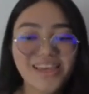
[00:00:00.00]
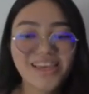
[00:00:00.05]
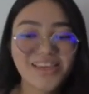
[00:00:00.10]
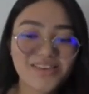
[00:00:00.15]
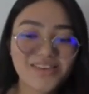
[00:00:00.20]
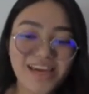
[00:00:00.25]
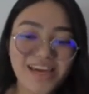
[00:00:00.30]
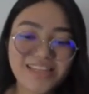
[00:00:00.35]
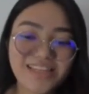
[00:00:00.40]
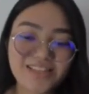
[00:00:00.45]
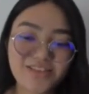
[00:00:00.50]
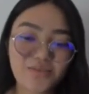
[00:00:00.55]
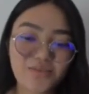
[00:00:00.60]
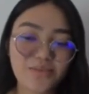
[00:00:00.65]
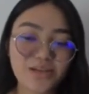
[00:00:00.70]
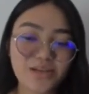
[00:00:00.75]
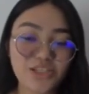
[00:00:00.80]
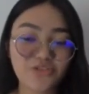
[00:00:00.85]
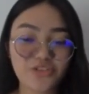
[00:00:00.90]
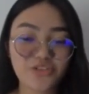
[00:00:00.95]
Thank you guys
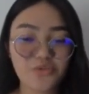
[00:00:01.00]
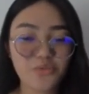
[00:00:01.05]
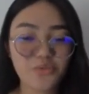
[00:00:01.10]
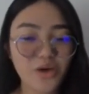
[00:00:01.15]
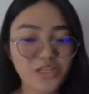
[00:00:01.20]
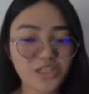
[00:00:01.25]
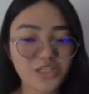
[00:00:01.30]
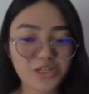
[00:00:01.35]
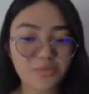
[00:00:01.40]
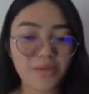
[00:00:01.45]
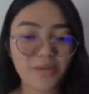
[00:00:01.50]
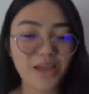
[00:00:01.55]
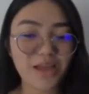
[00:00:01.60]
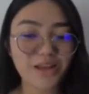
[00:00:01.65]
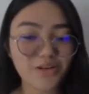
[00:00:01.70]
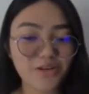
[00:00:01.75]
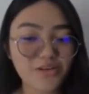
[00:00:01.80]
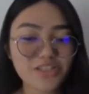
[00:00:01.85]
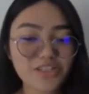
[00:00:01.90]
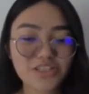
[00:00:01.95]
so much for watching
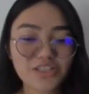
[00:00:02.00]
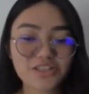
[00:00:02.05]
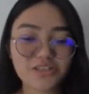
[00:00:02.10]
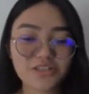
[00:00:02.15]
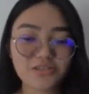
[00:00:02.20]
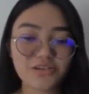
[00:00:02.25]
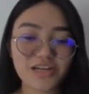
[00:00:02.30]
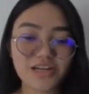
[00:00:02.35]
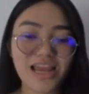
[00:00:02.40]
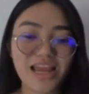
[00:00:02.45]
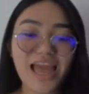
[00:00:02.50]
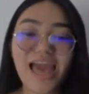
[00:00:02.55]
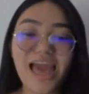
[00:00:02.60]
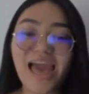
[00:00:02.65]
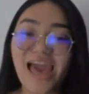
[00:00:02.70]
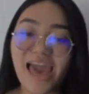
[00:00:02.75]
my Notion tour,